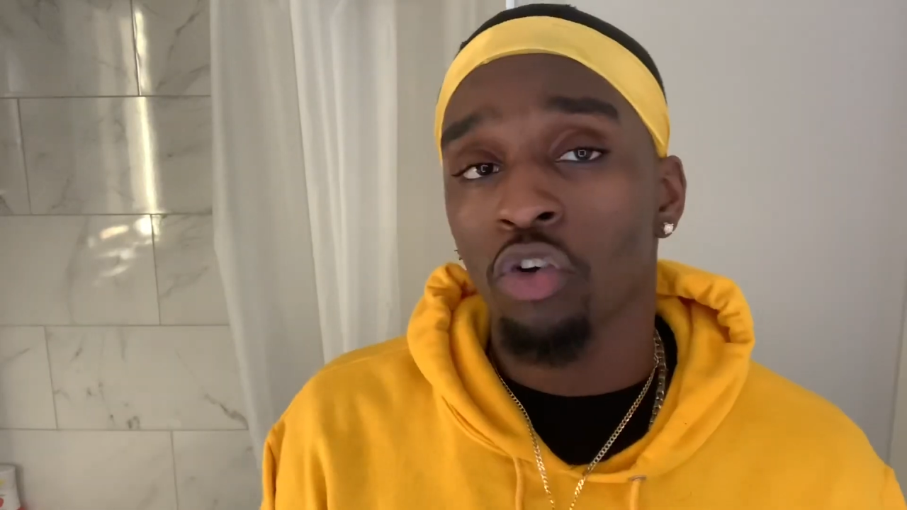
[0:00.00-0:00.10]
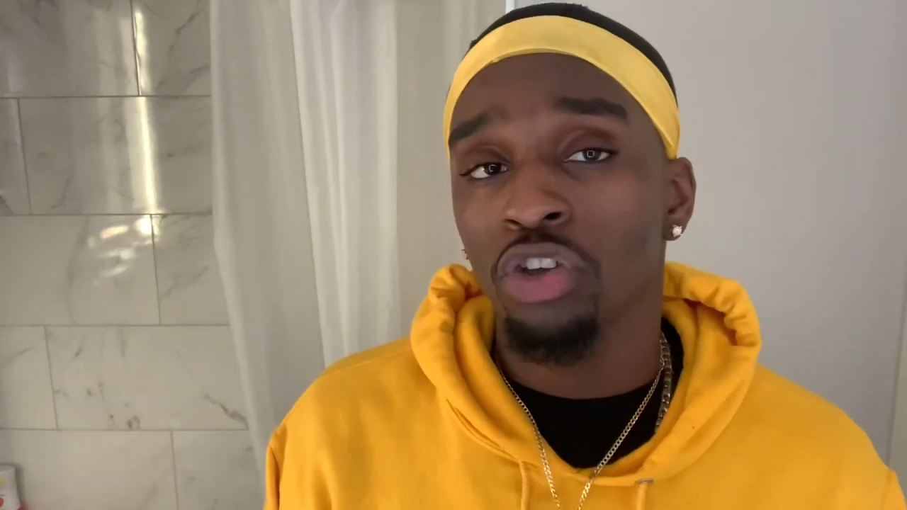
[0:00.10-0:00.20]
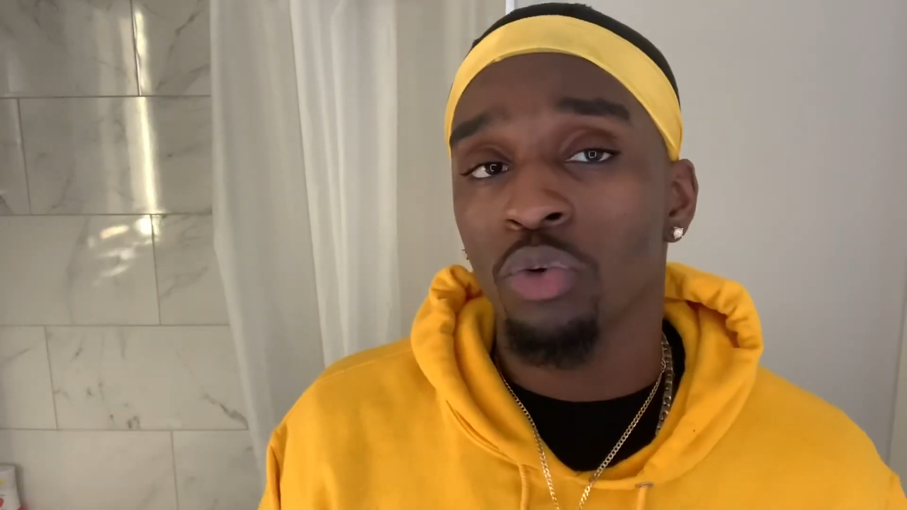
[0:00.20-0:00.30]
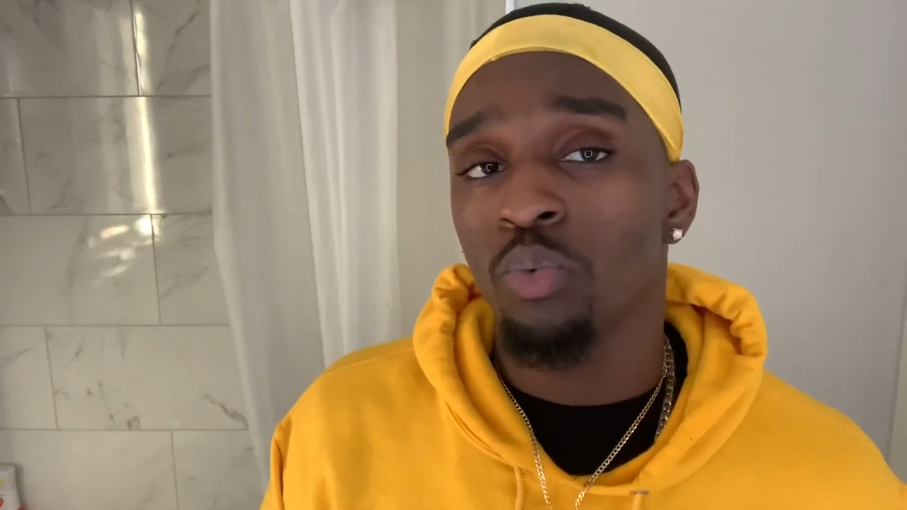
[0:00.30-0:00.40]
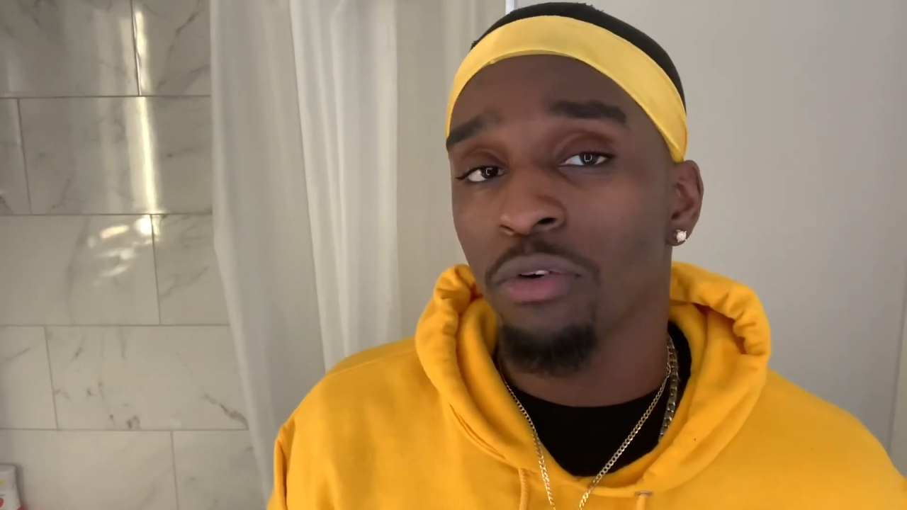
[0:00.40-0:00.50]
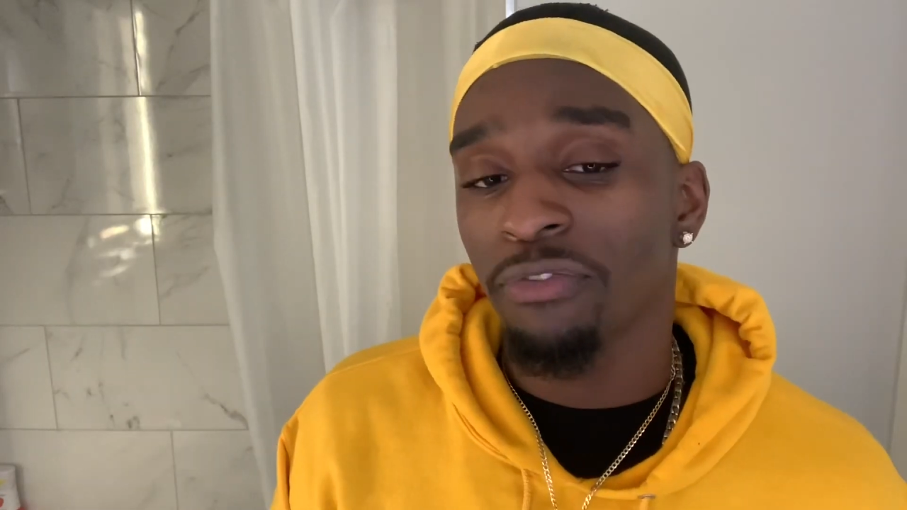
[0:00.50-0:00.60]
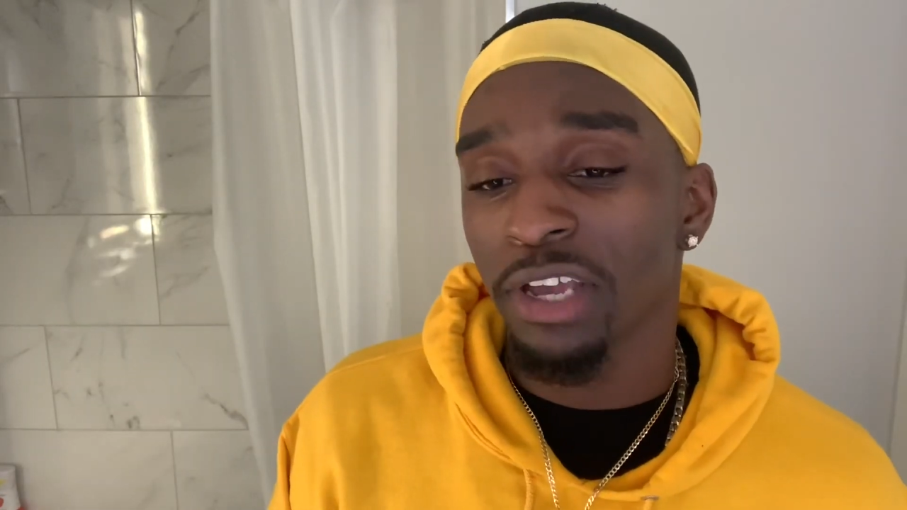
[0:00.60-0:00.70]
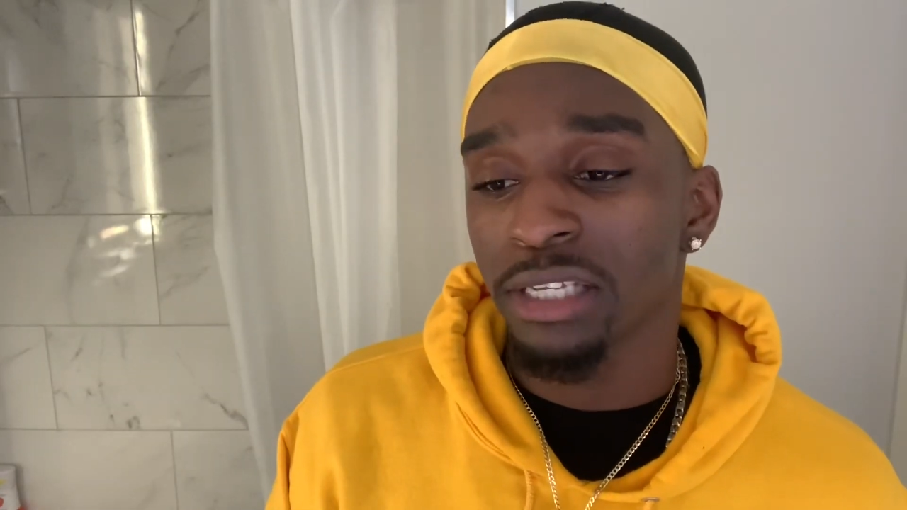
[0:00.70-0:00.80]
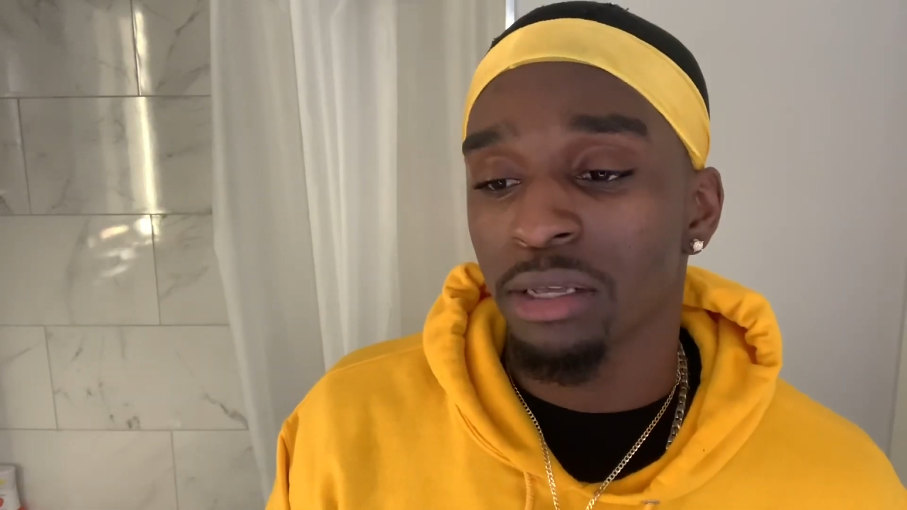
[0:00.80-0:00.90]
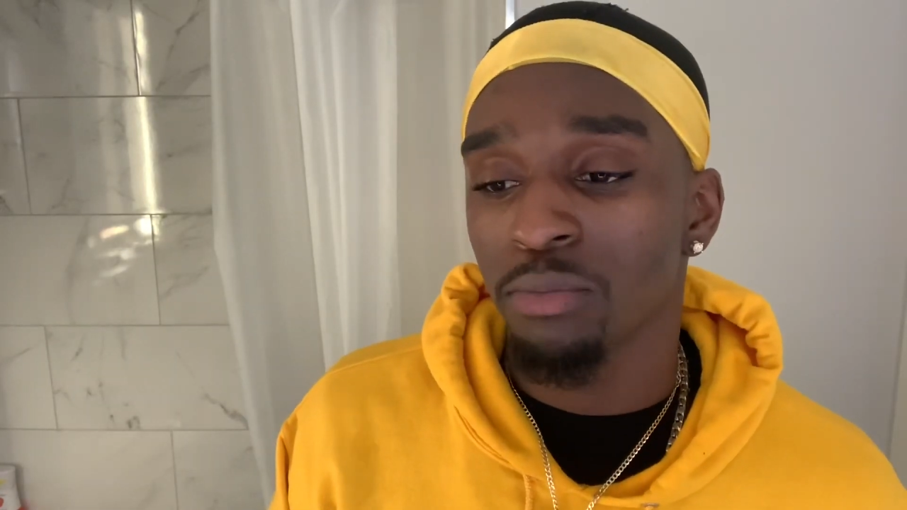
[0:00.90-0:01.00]
your woof
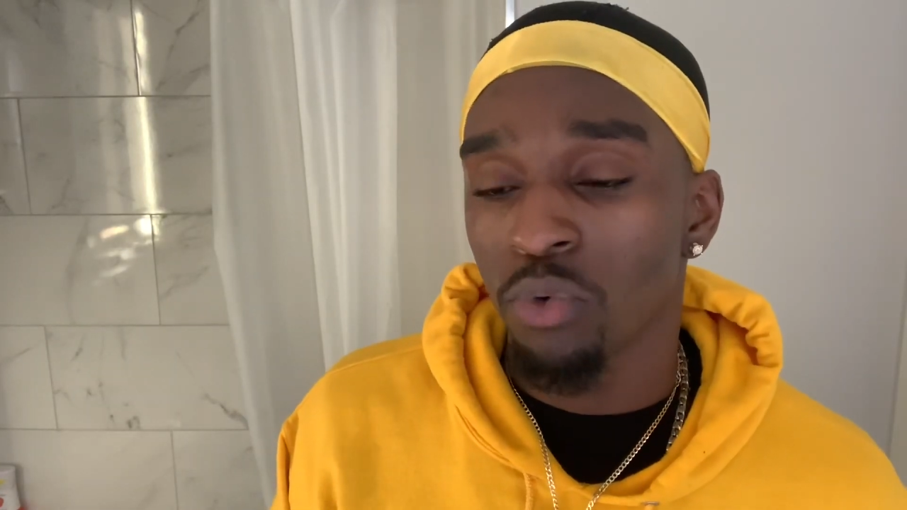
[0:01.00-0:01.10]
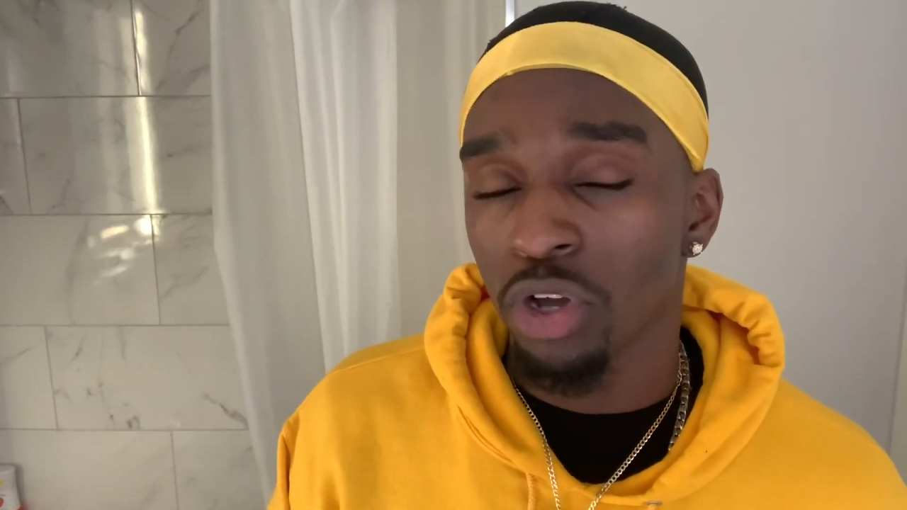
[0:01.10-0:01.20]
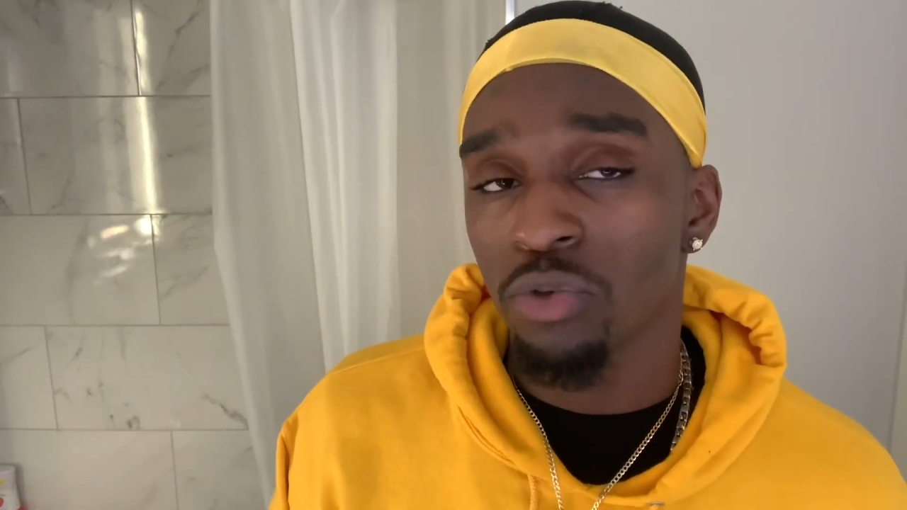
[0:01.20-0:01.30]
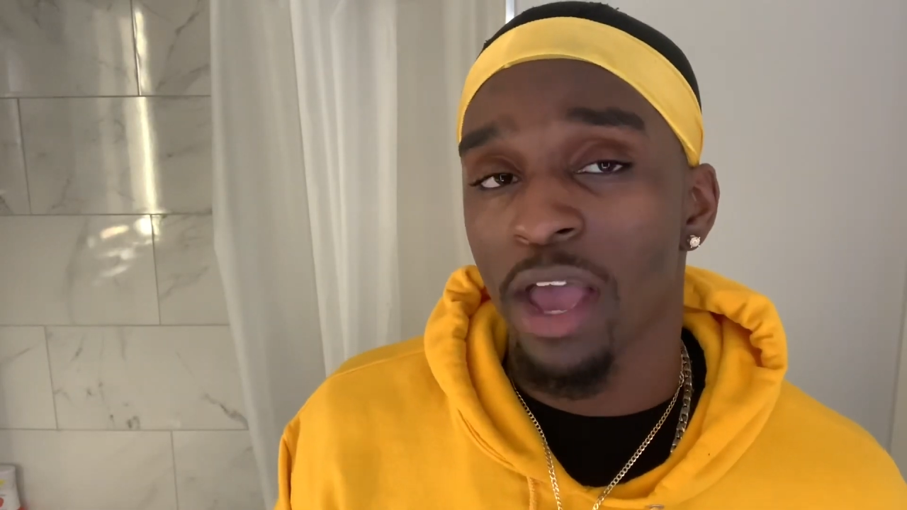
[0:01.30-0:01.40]
is, the more you